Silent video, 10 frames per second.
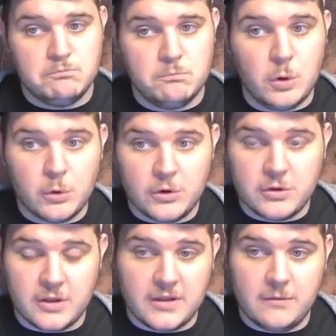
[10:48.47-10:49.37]
Or you
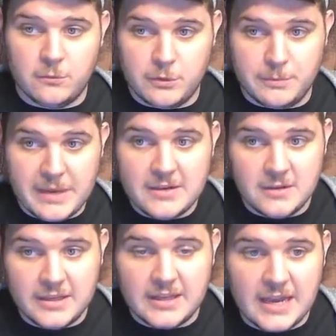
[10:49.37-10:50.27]
can
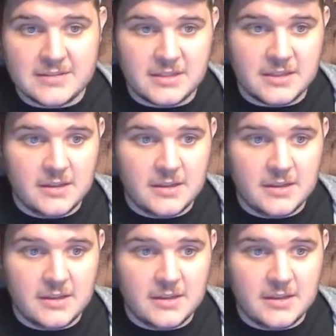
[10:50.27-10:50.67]
repeatedly cast it